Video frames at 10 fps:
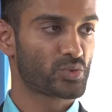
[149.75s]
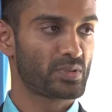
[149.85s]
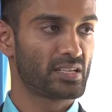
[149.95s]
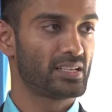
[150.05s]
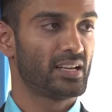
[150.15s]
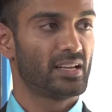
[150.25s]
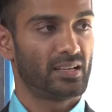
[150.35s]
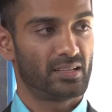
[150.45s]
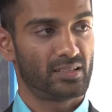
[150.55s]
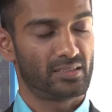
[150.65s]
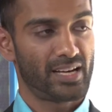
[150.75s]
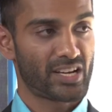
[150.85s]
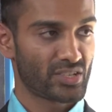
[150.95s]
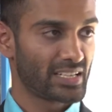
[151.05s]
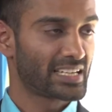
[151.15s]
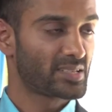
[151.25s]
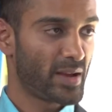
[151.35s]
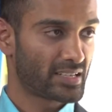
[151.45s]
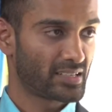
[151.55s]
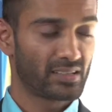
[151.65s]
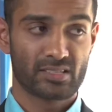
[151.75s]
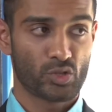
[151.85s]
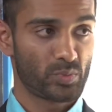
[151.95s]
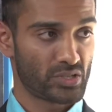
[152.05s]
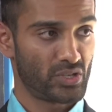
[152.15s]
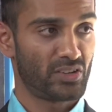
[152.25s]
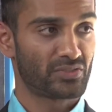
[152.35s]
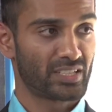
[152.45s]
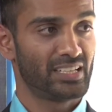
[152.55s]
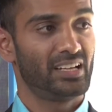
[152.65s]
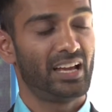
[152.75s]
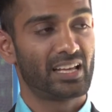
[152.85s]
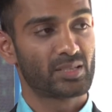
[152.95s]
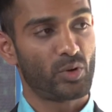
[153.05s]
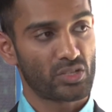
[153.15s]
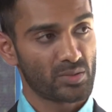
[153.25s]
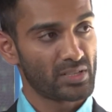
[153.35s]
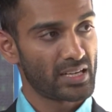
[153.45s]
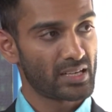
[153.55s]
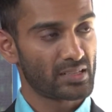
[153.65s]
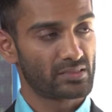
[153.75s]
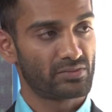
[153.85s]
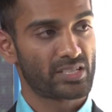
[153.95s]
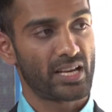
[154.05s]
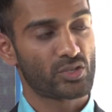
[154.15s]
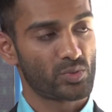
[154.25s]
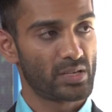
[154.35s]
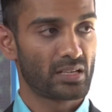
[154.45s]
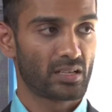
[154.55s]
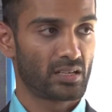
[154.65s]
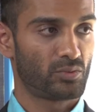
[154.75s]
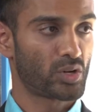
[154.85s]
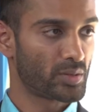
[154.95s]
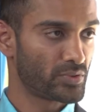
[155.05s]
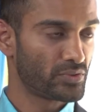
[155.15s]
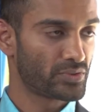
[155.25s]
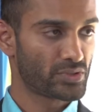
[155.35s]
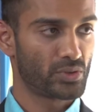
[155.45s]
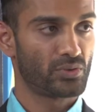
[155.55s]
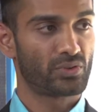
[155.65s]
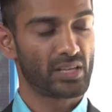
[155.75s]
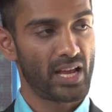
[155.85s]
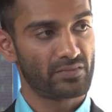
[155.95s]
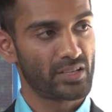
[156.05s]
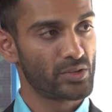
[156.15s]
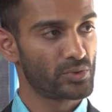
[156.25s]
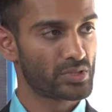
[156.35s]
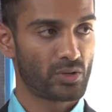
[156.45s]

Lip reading: to be naturally antibacterial and super soft, and the bottom layer, which has to be waterproof. So for that, we use